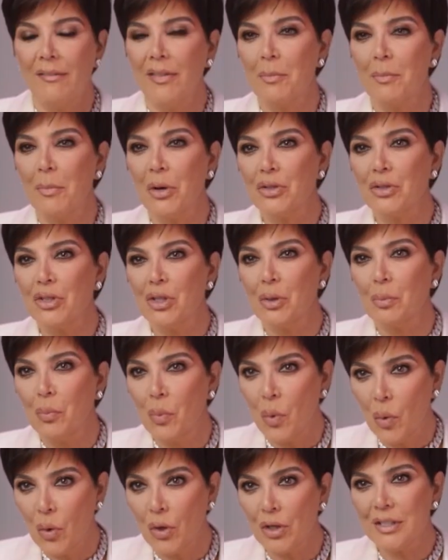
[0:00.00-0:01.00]
been running
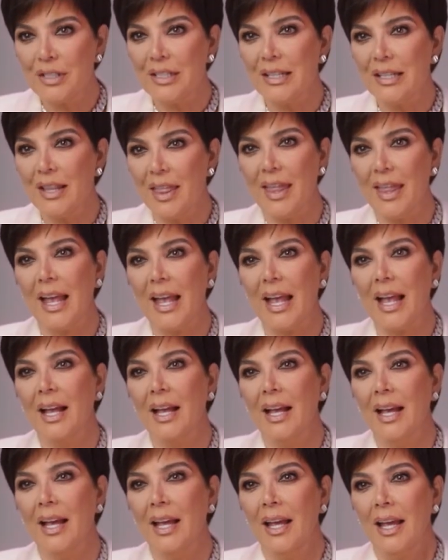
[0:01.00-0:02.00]
businesses
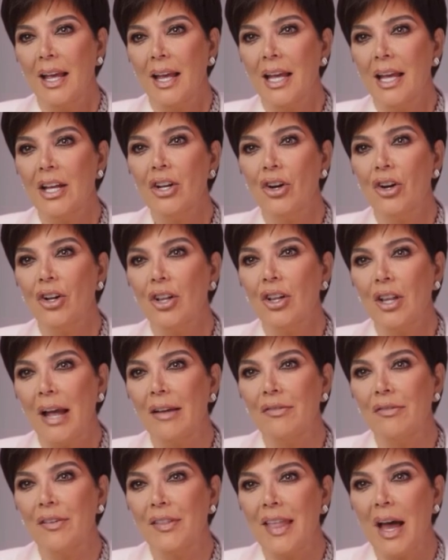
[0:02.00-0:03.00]
for pretty much her
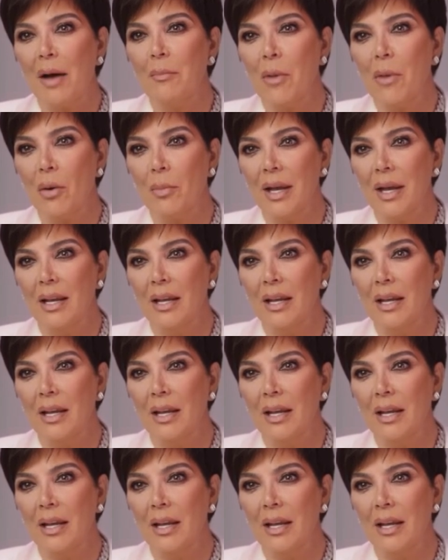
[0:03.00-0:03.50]
whole life